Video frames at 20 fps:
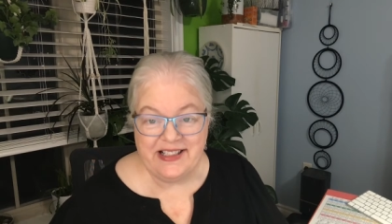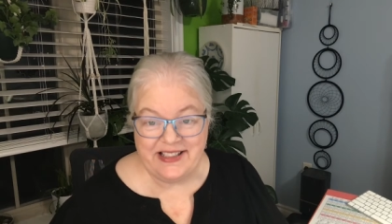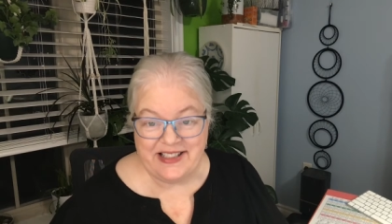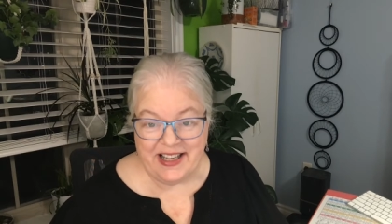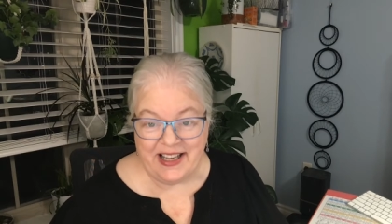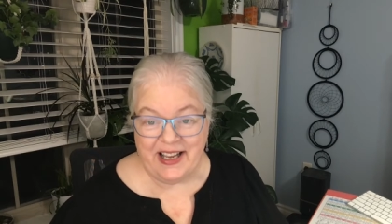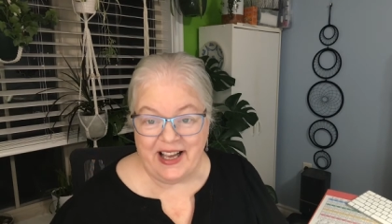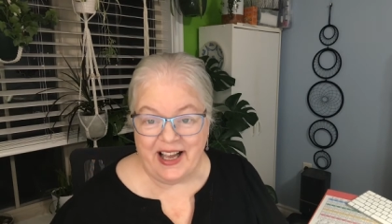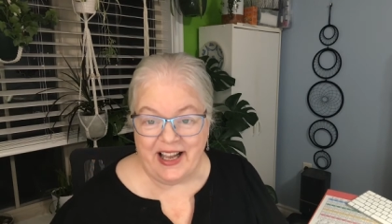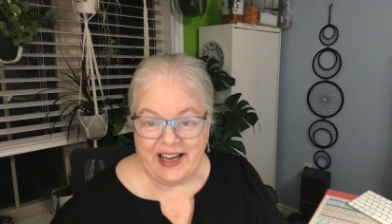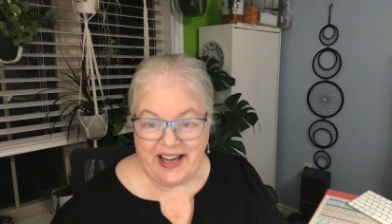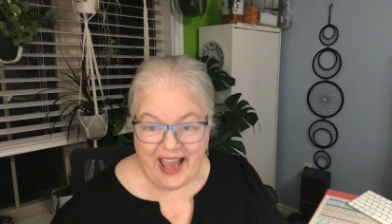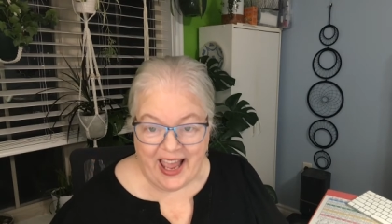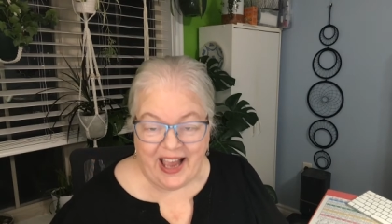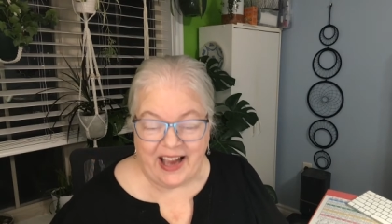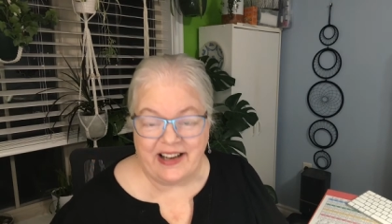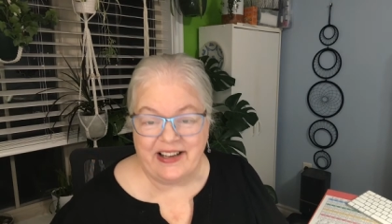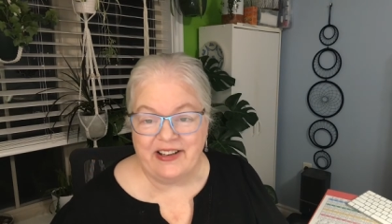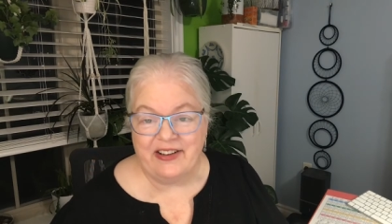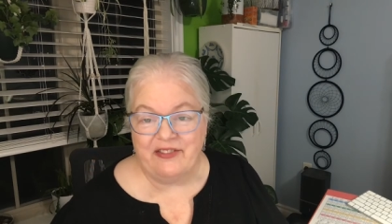is an
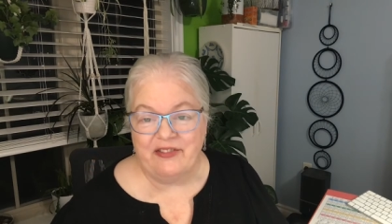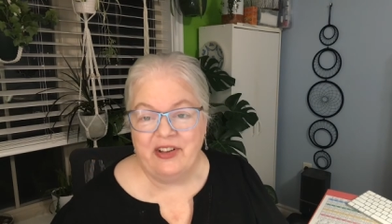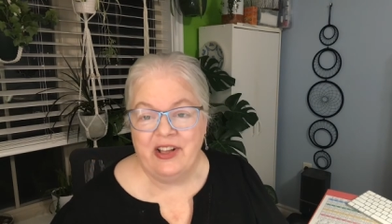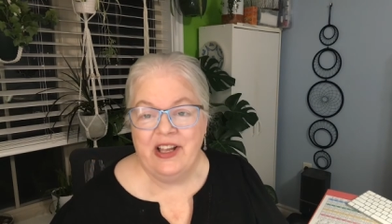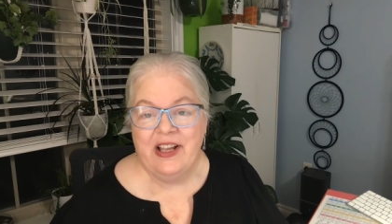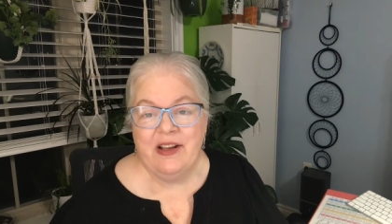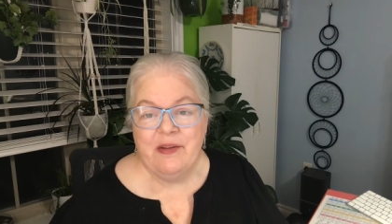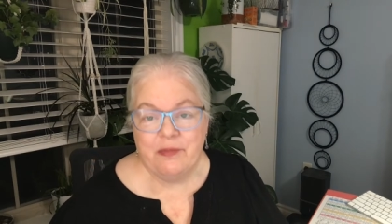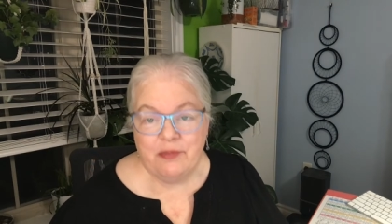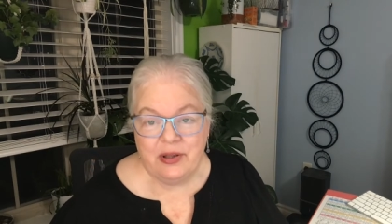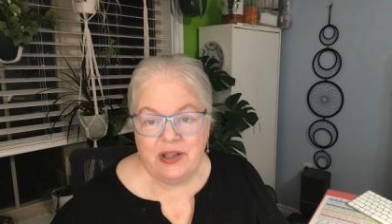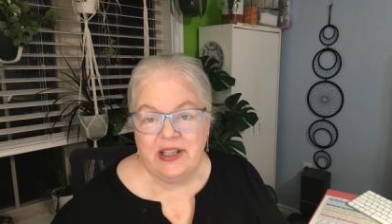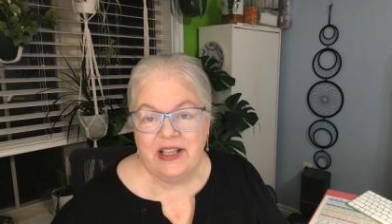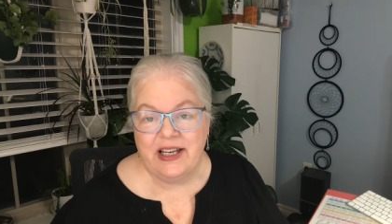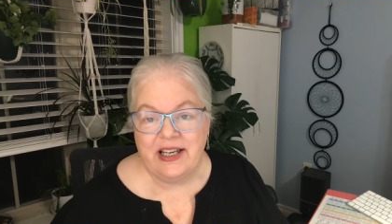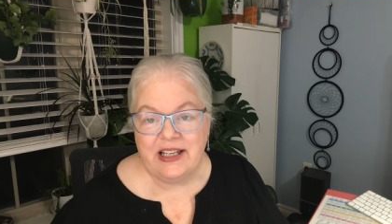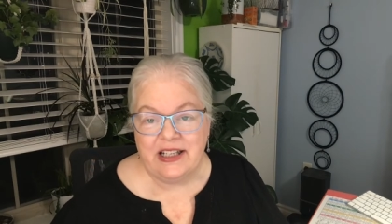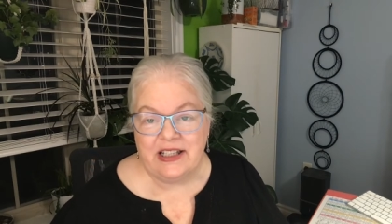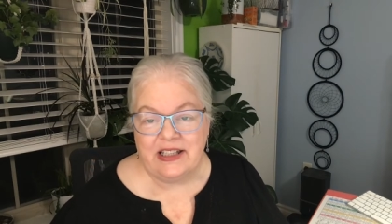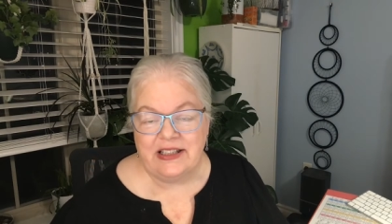act of
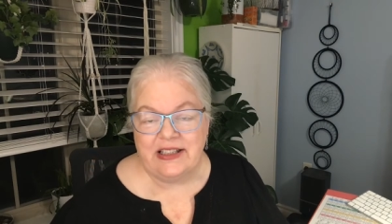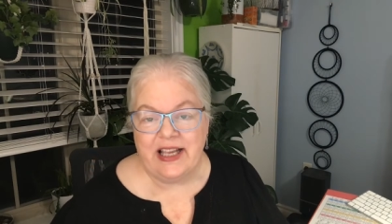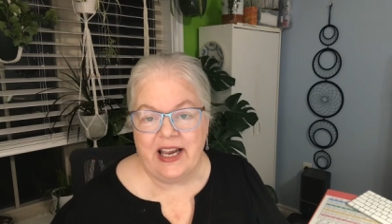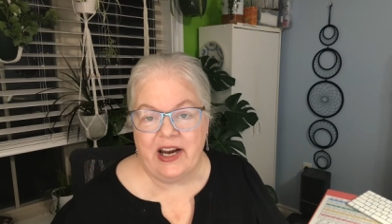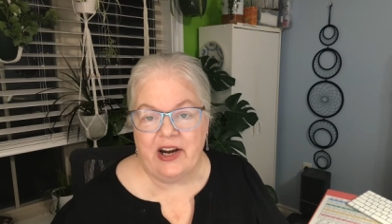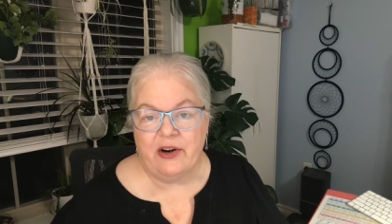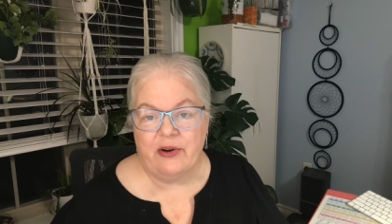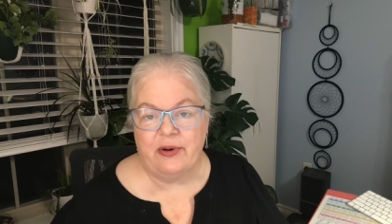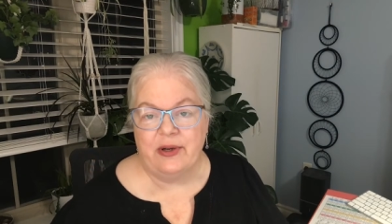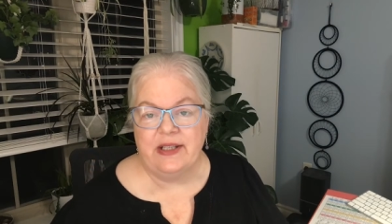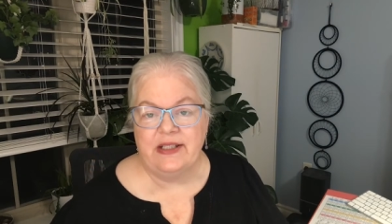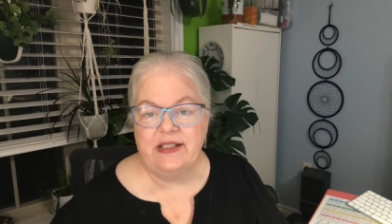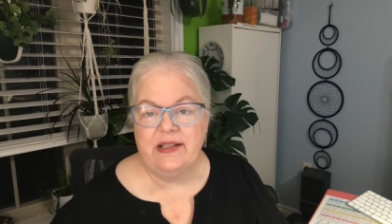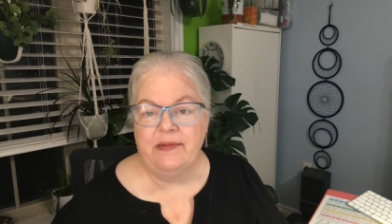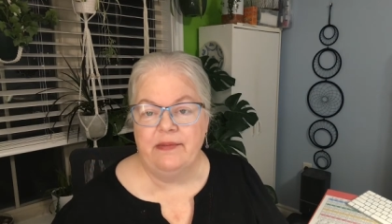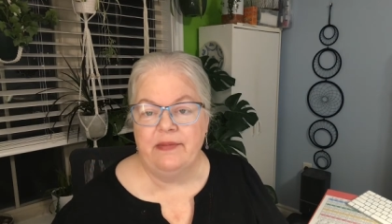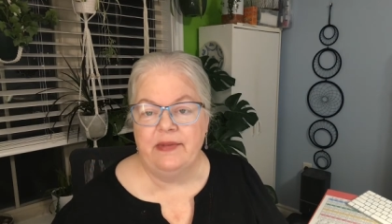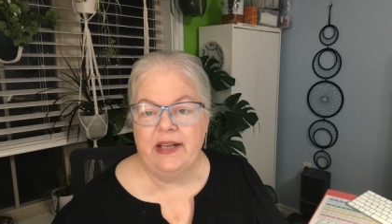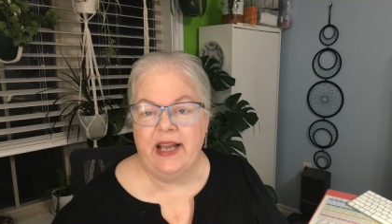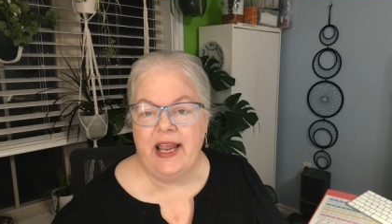political
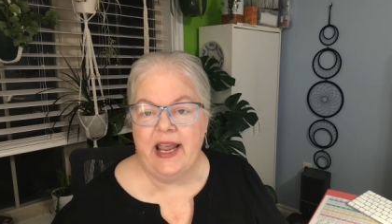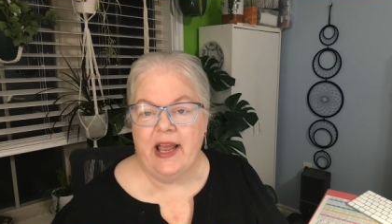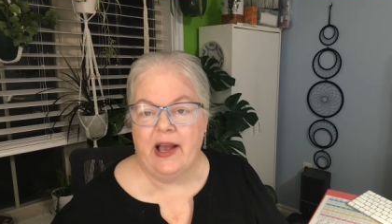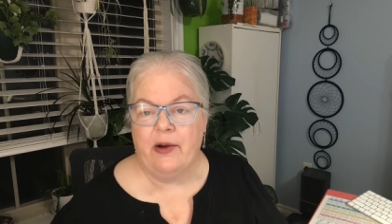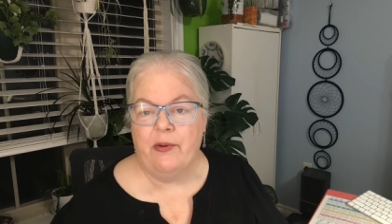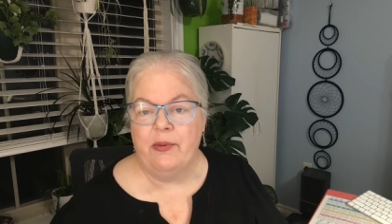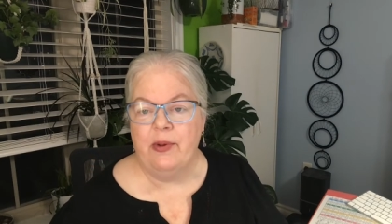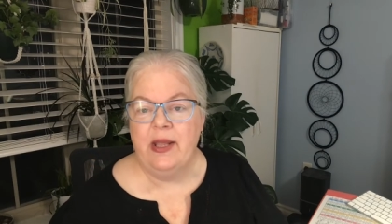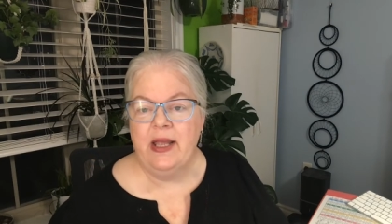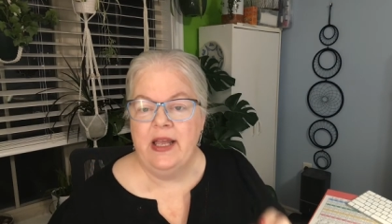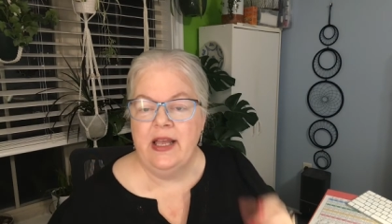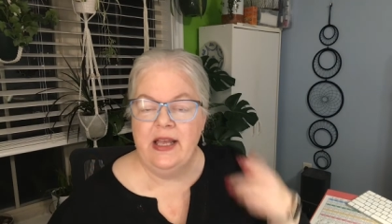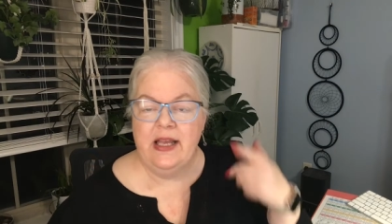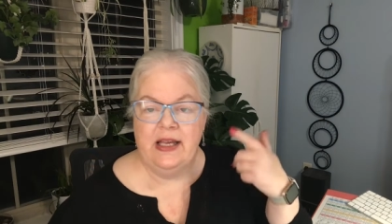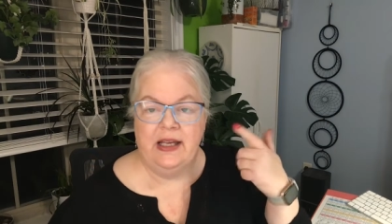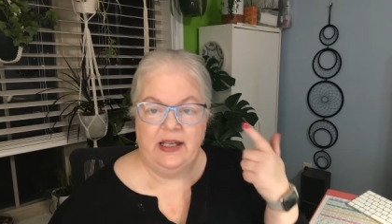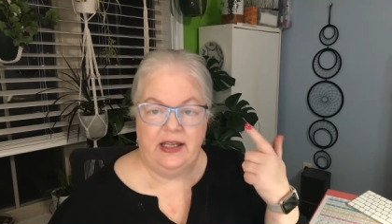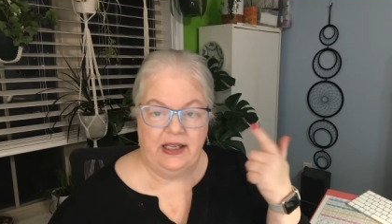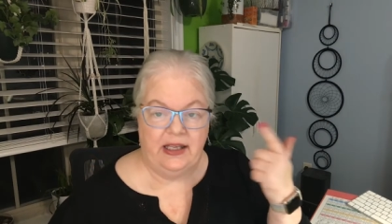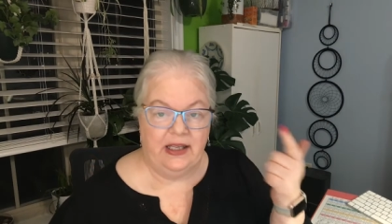terrorism. Now,
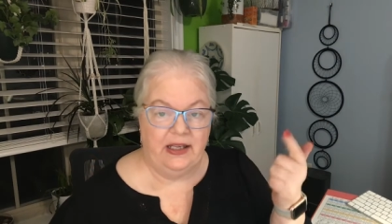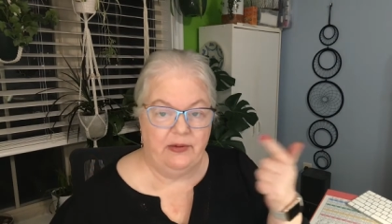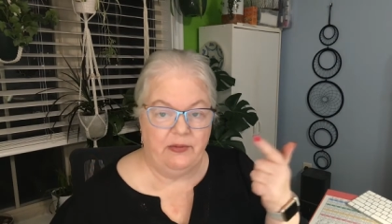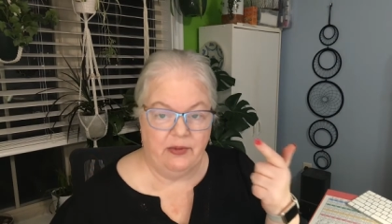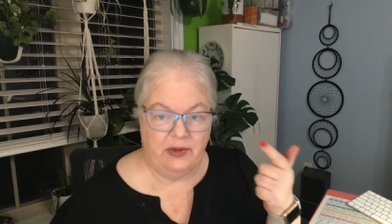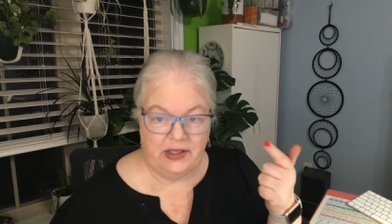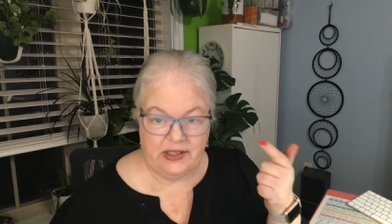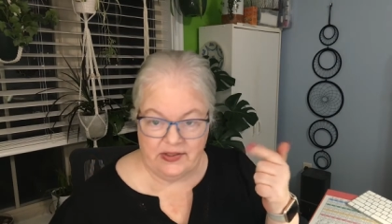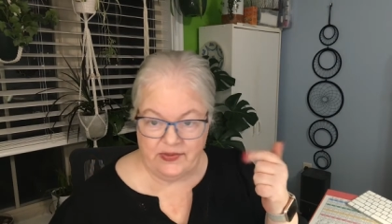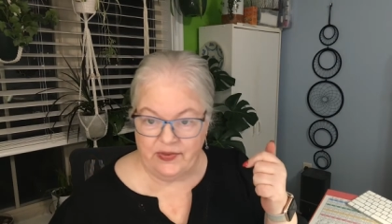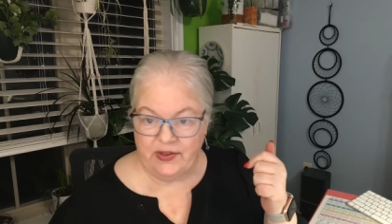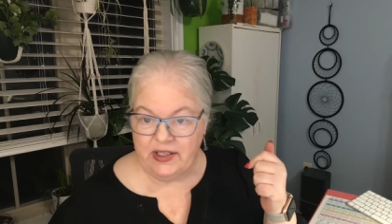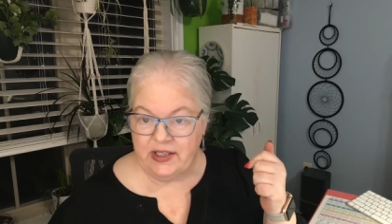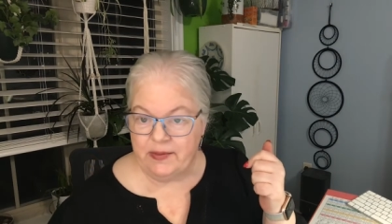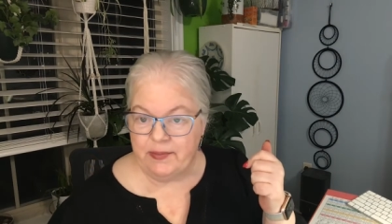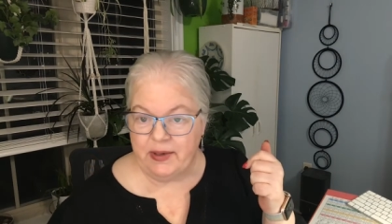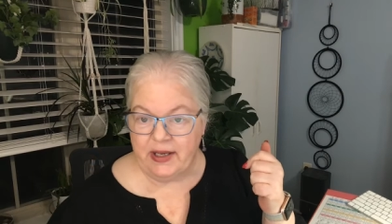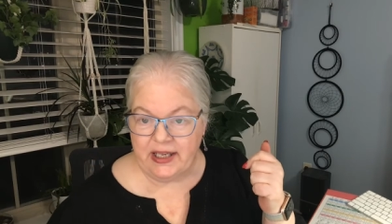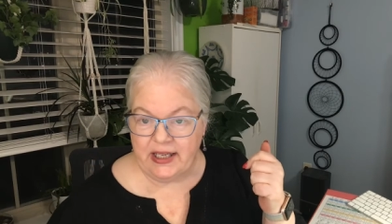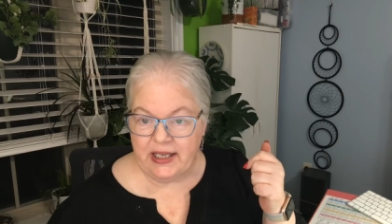it was
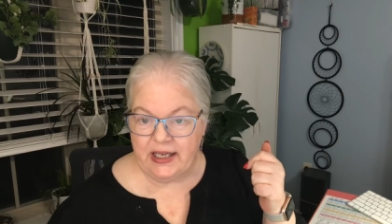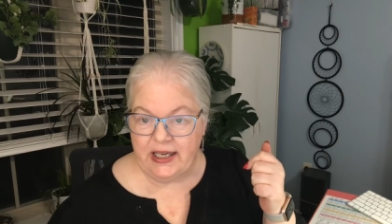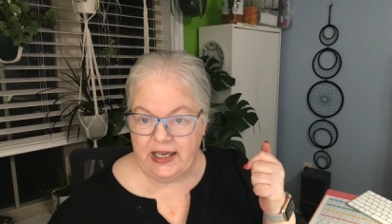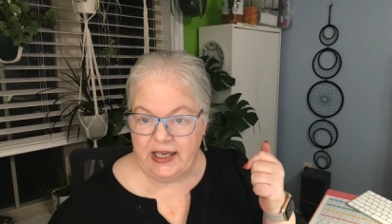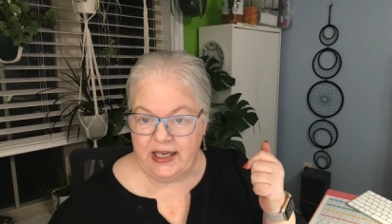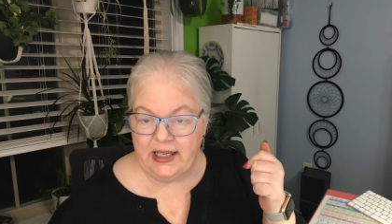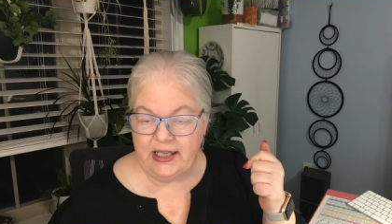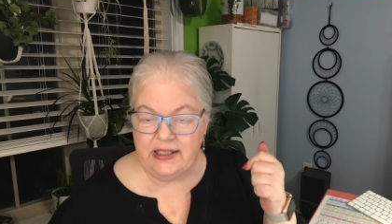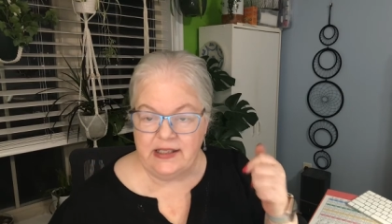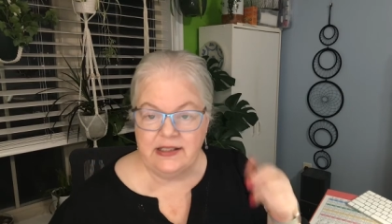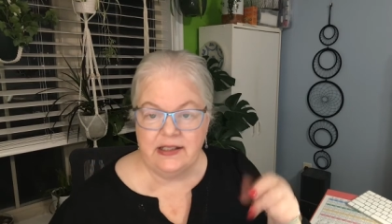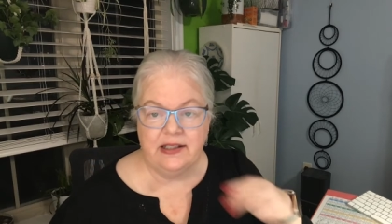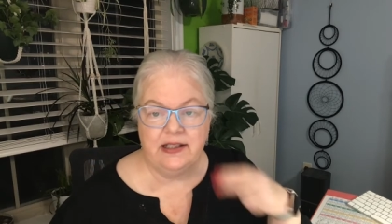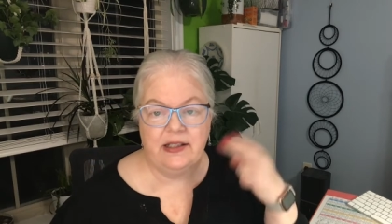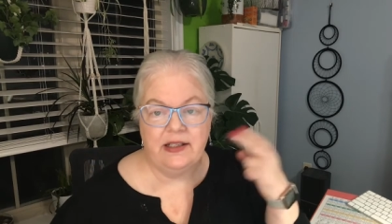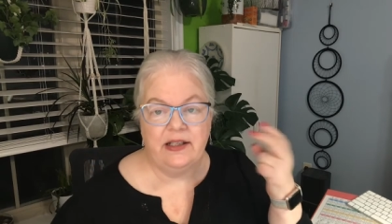funded by Canadians.